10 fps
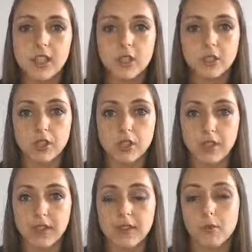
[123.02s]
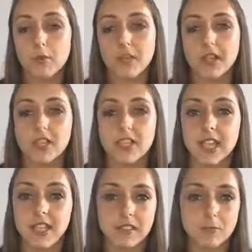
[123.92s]
you can track that what you're actually
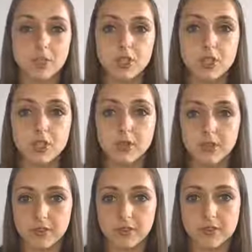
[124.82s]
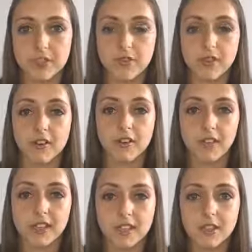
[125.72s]
getting them to do is obviously very
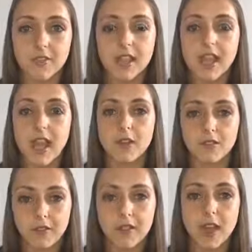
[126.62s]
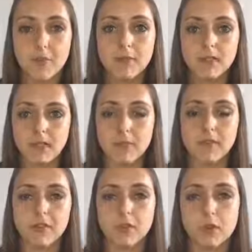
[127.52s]
effective, and for them it's something
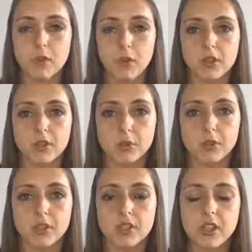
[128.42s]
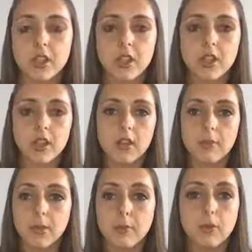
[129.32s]
for them to work towards.
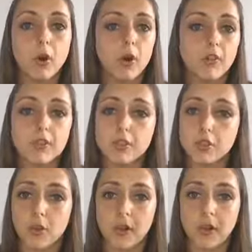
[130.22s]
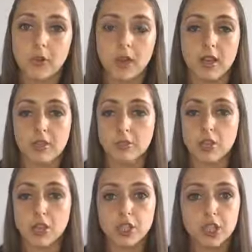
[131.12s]
People often drop out, as I'm
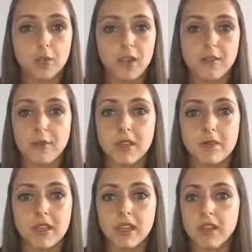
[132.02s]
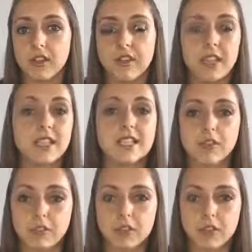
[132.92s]
sure you have maybe in a
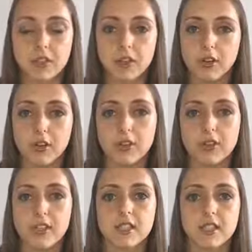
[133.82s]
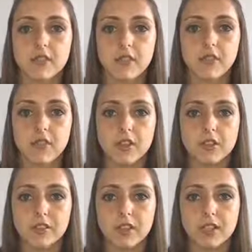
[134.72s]
different scenario, not necessarily fitness
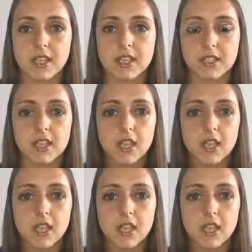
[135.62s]
orientated.